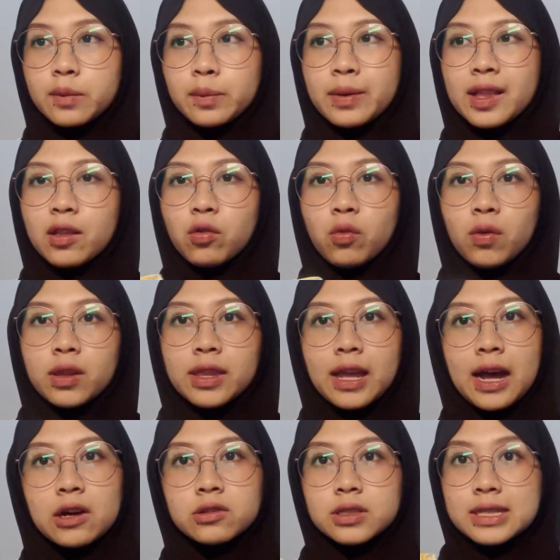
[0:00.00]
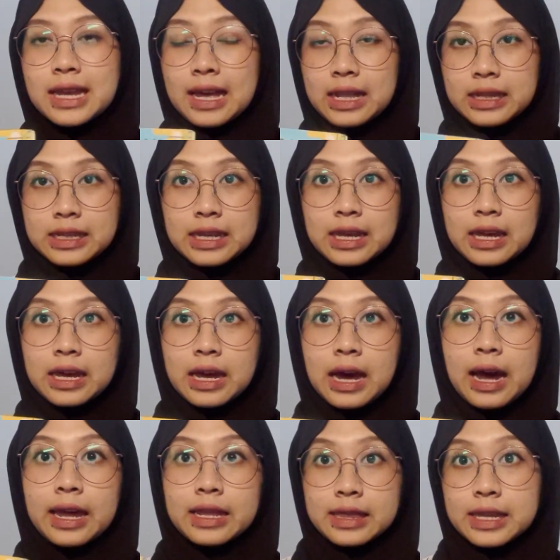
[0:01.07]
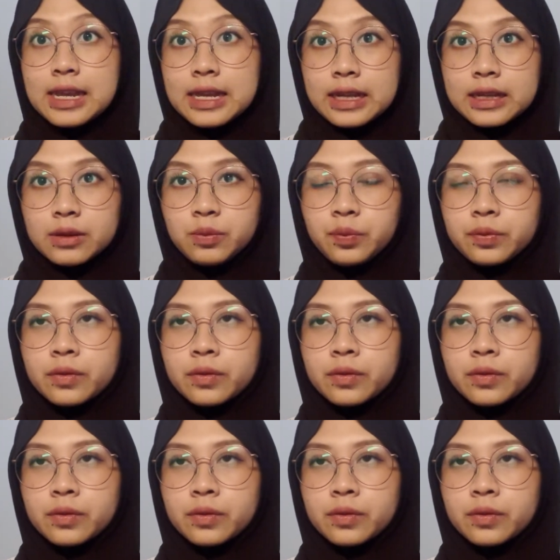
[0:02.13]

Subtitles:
but without telling Eileen.